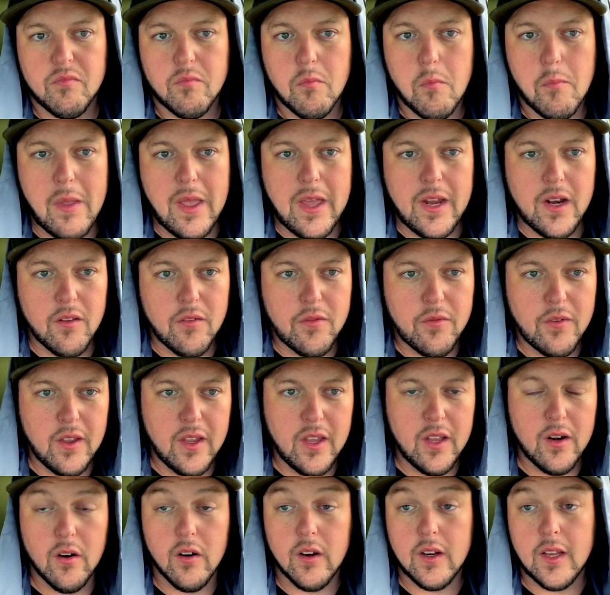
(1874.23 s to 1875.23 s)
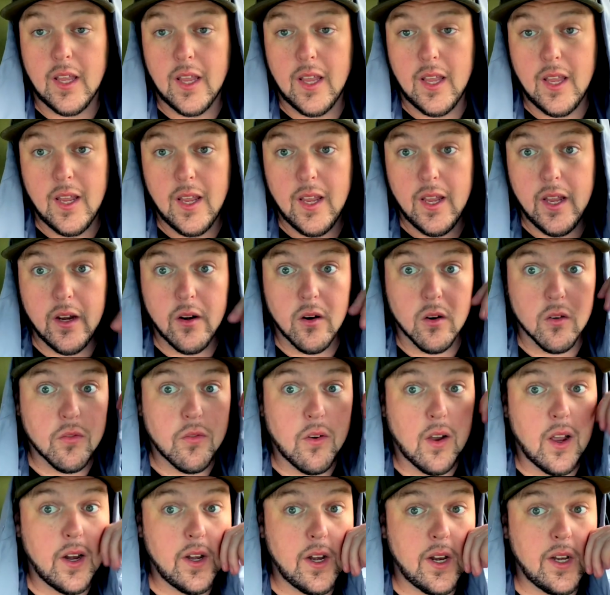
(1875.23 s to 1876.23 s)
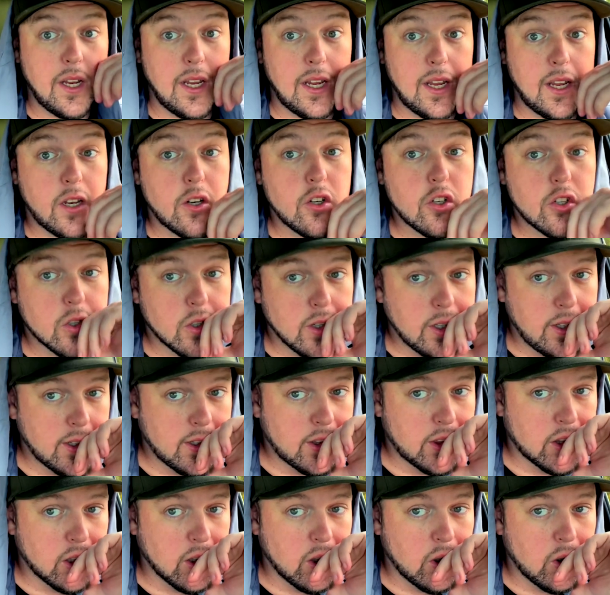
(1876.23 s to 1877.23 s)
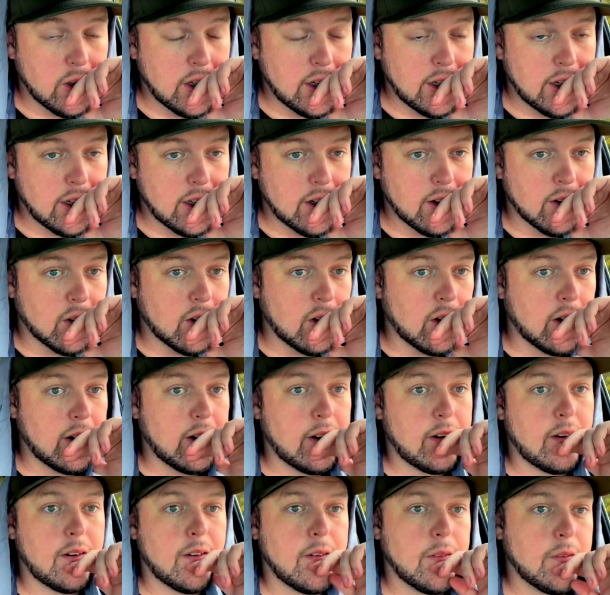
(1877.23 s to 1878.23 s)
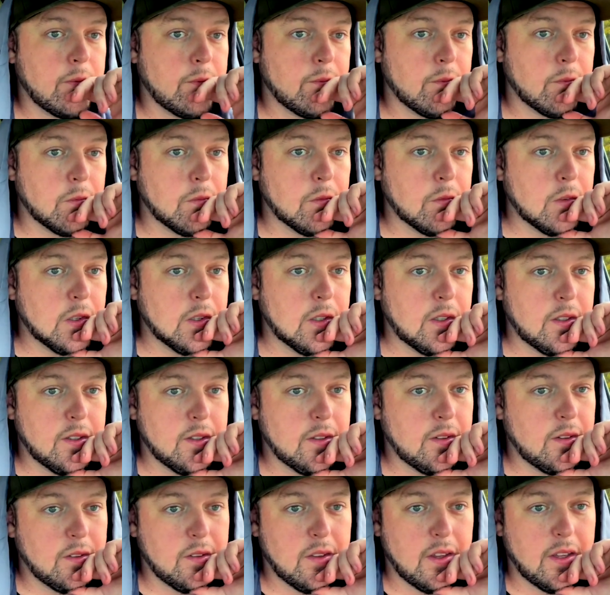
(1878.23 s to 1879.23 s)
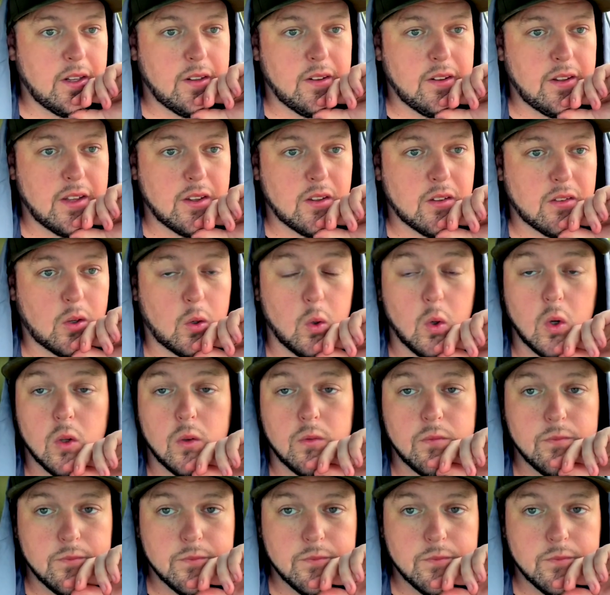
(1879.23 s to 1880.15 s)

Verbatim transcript: benefit or gain or find any intrigue through it, or then that's cool.